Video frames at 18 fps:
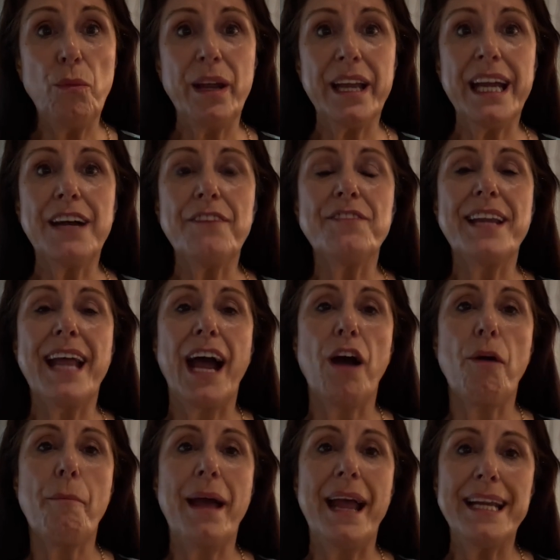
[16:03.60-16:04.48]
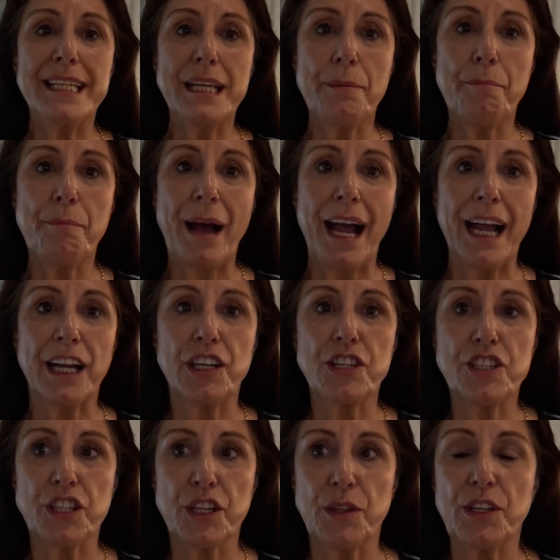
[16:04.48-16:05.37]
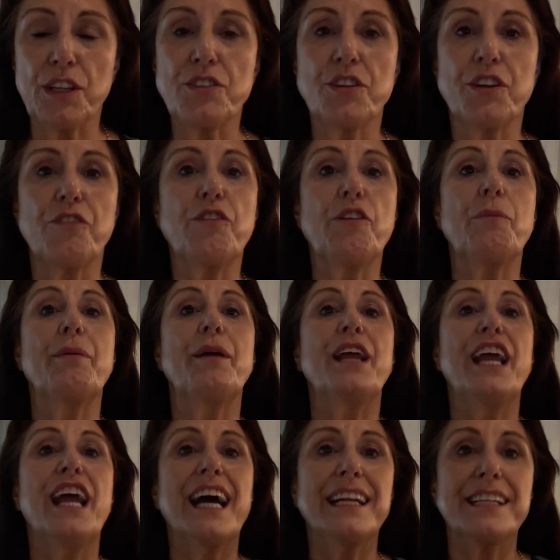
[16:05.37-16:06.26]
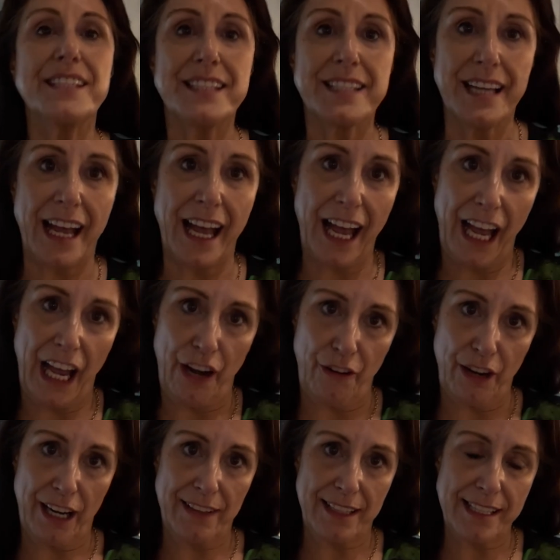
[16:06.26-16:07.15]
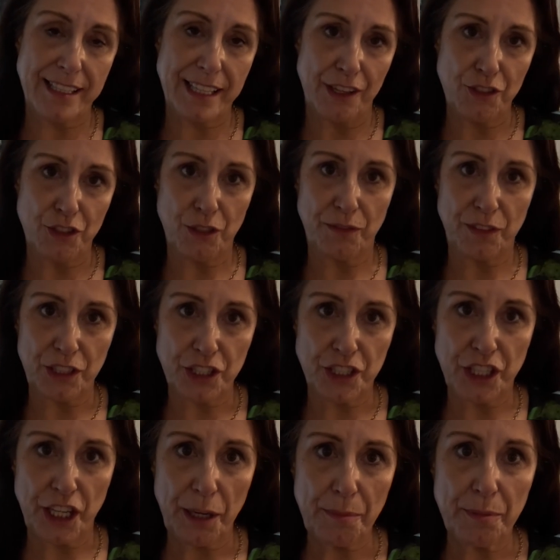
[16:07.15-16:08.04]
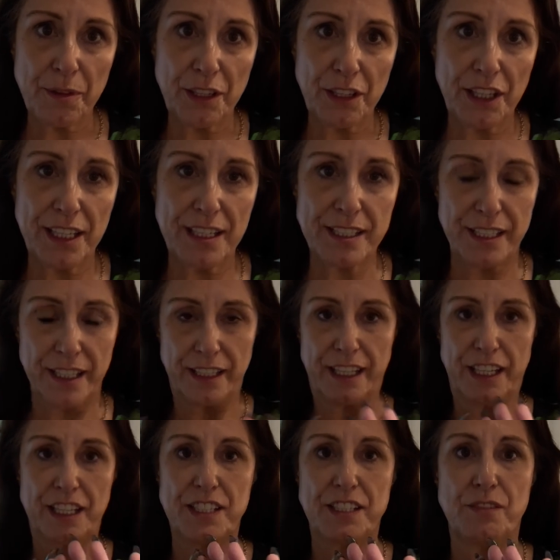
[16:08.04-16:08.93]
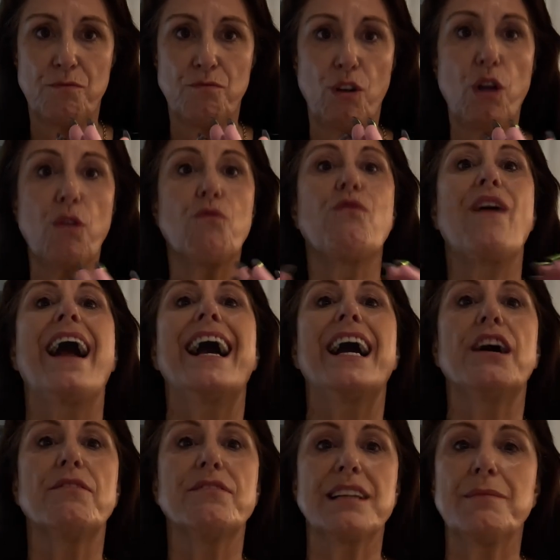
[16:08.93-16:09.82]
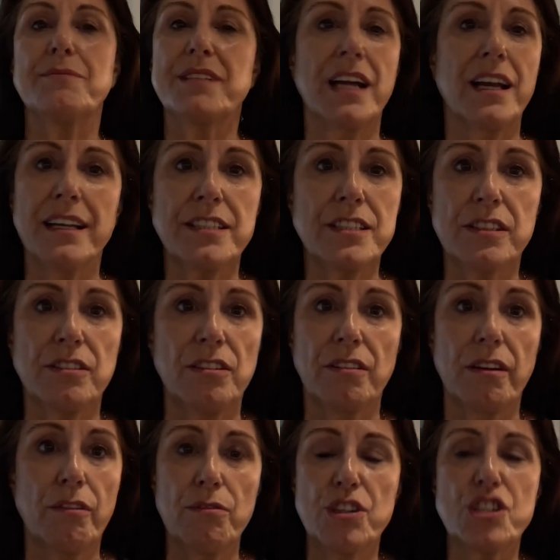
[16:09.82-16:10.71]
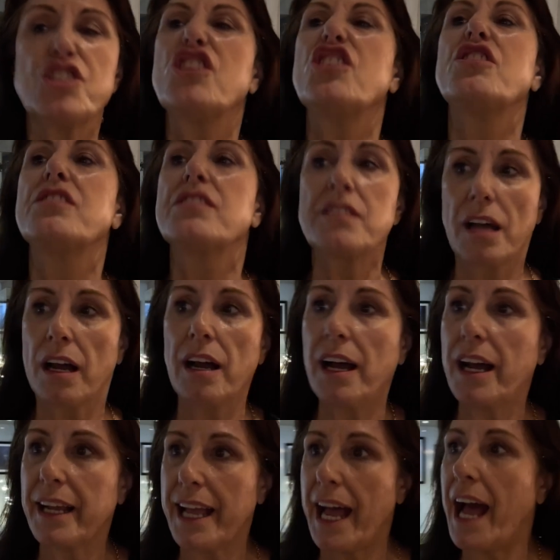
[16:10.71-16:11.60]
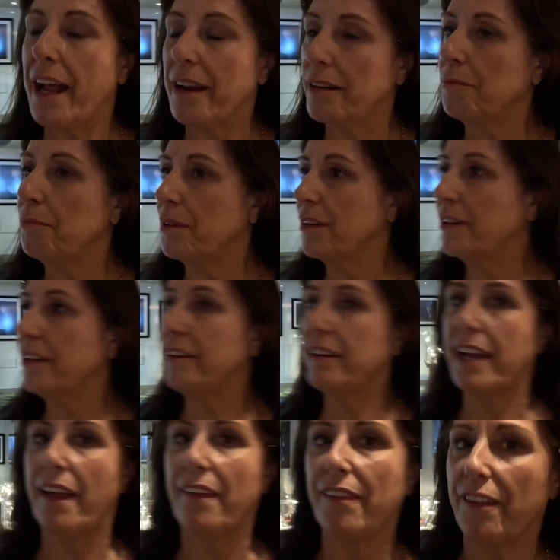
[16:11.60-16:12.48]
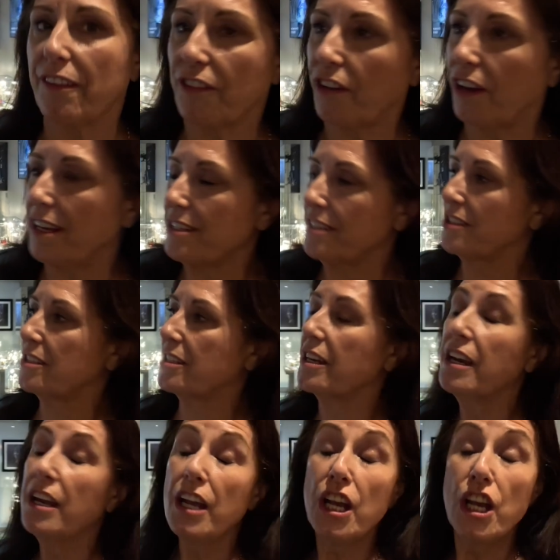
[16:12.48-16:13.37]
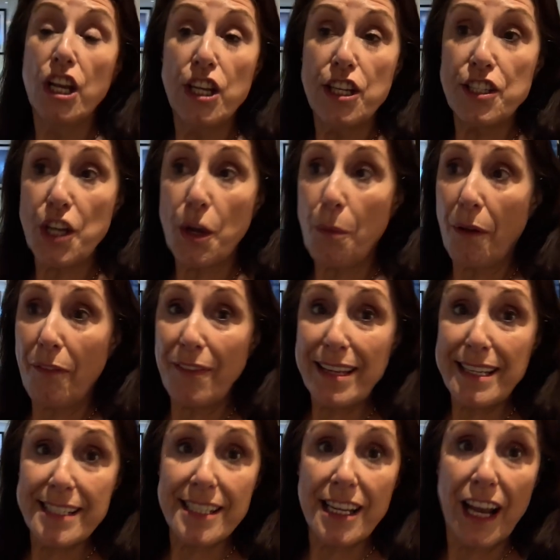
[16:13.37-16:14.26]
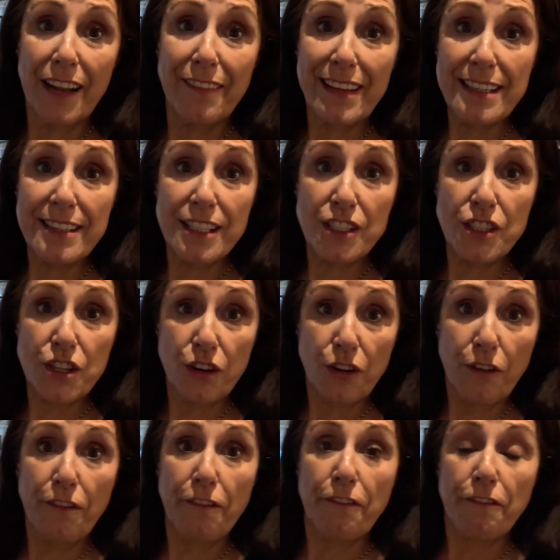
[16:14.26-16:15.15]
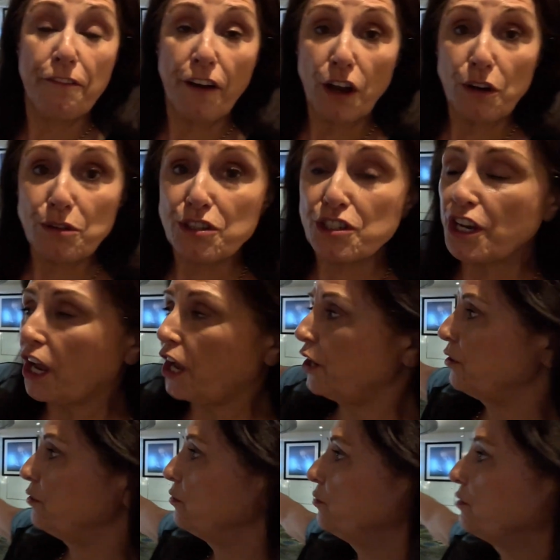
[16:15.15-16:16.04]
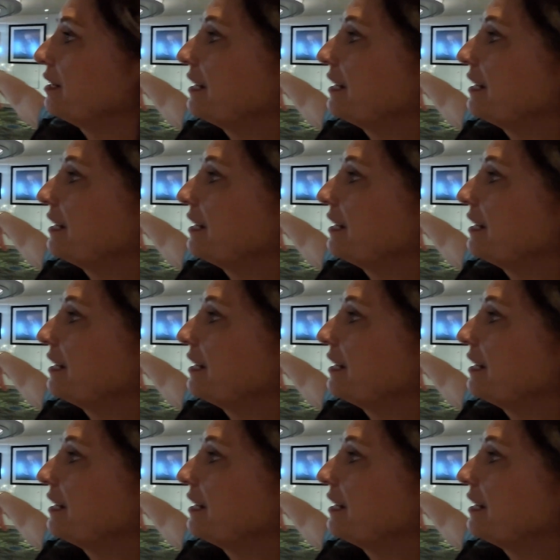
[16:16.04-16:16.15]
we have now made it back to the sort of the Piaza area, the center of the ship that is round. I'm dying to call it rotunda again, but you get the gist. So on this side, this is your photo